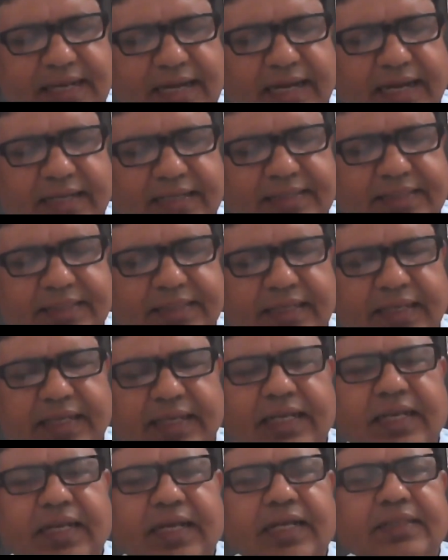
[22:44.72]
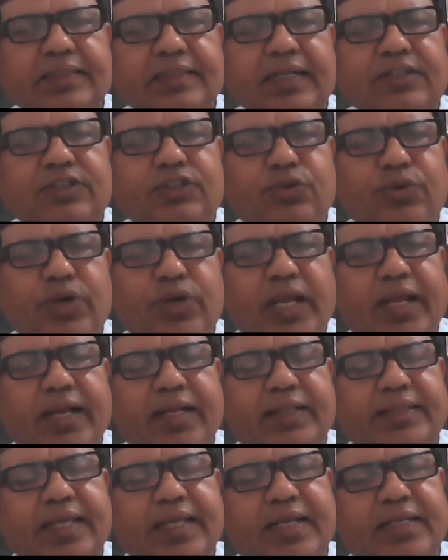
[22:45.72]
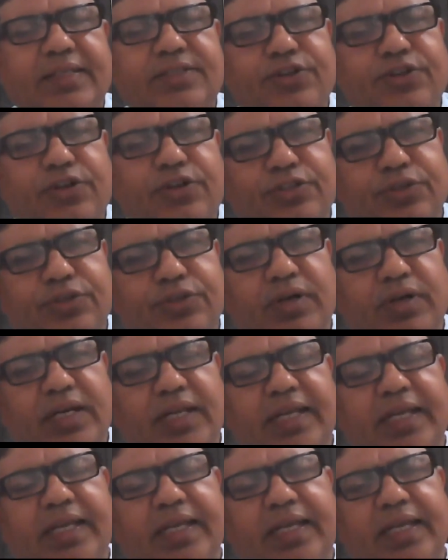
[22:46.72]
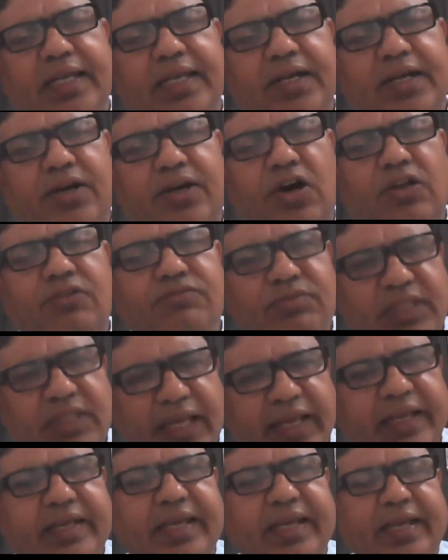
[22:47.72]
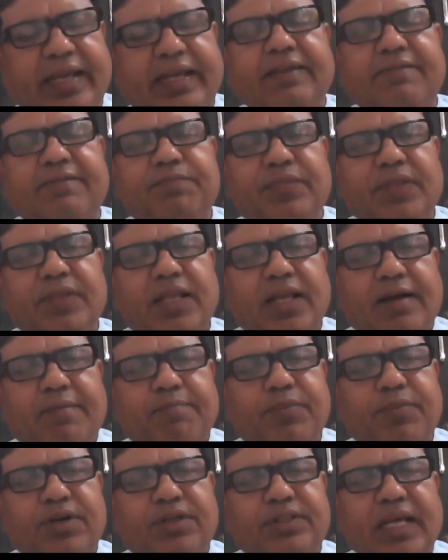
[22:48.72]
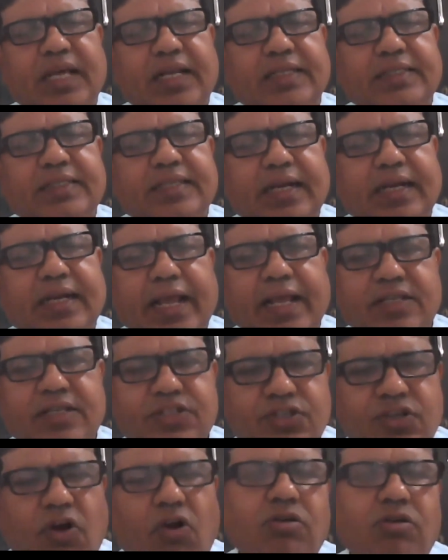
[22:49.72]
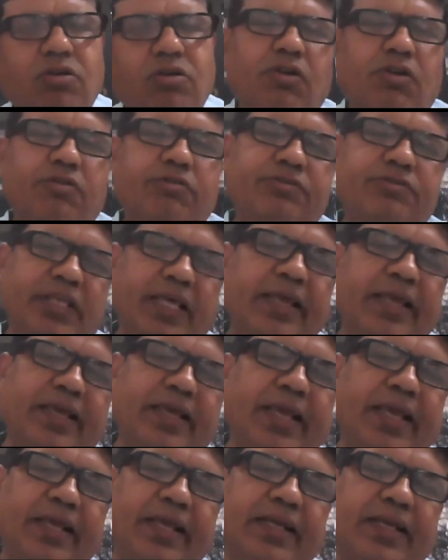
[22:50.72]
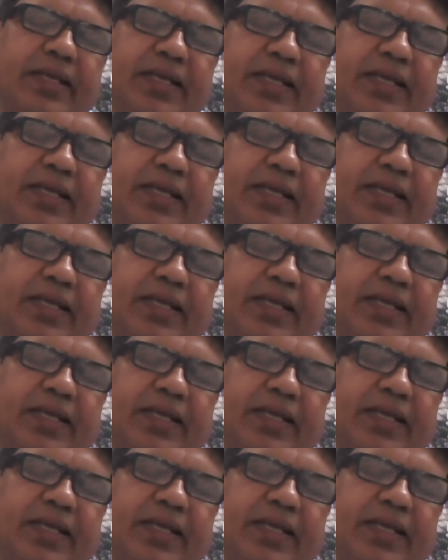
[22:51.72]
us that today there is not only unthinking, but there is an assault on thinking.